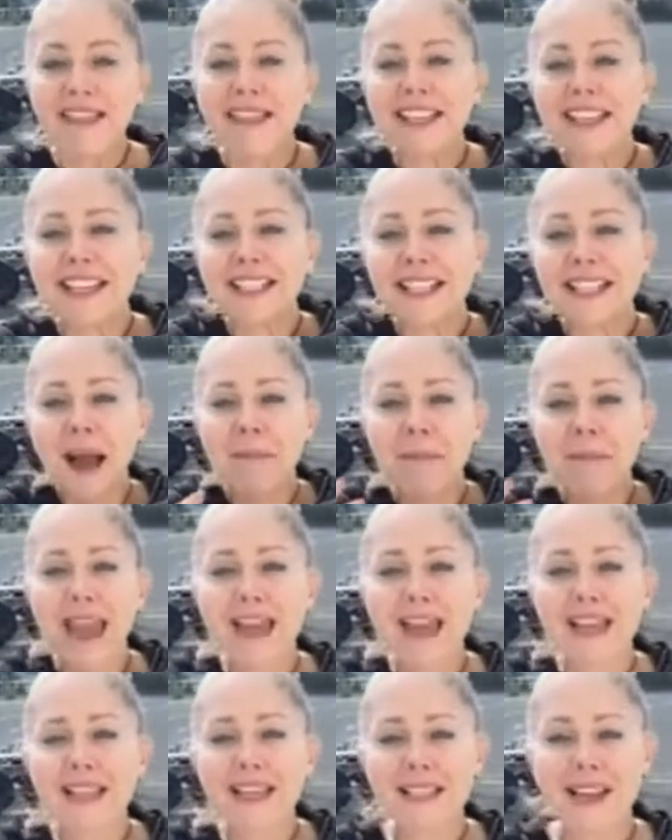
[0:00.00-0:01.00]
this
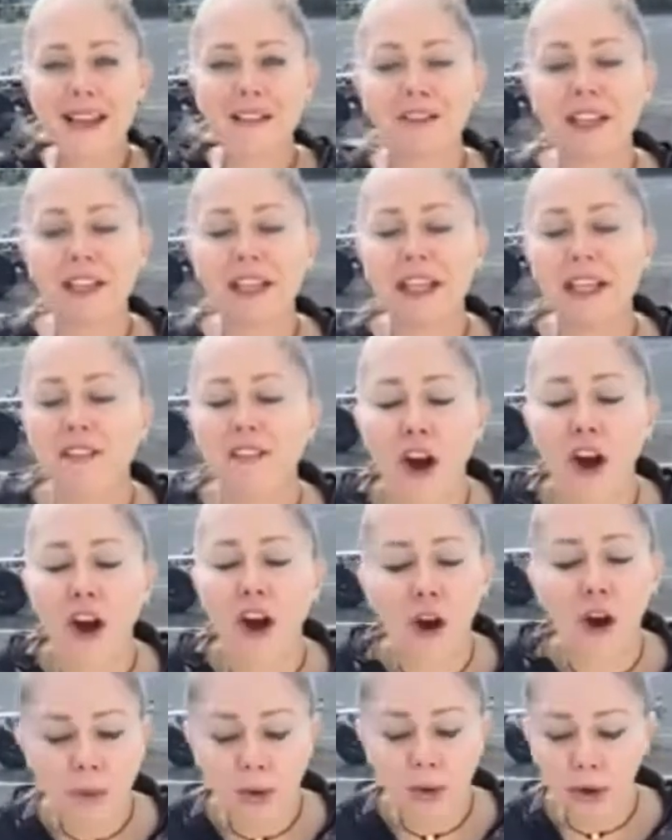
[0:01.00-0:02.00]
amazing feeling of
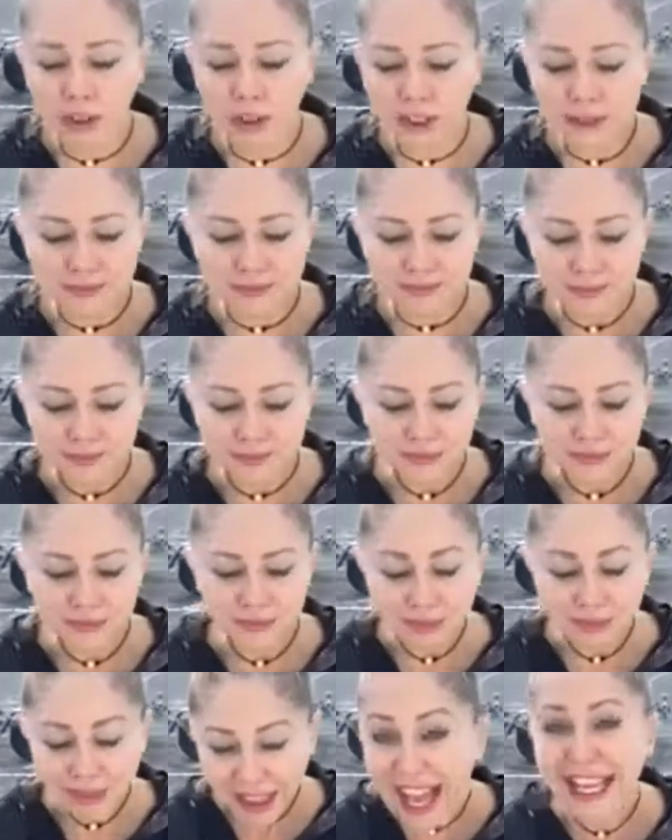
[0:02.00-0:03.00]
hope going,
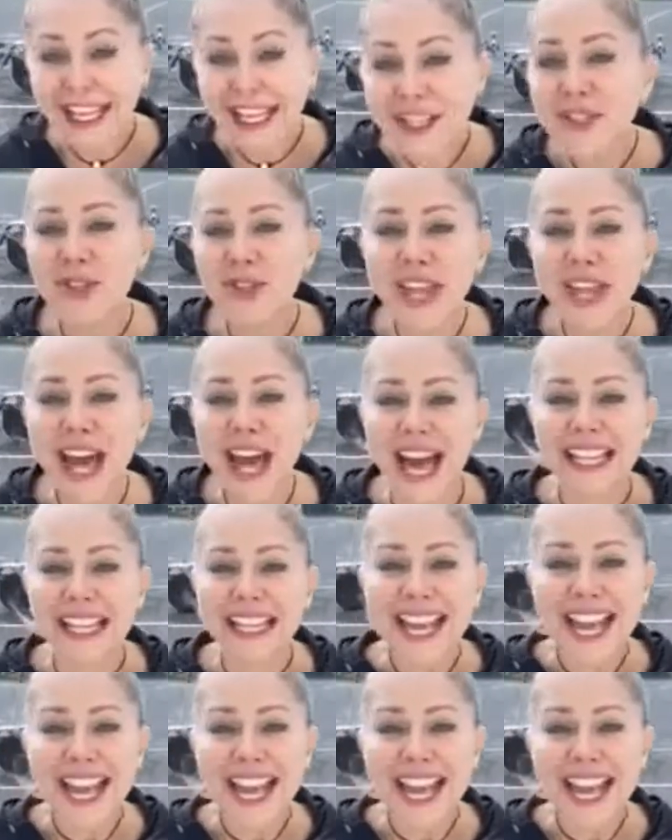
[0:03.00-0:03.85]
I can do that.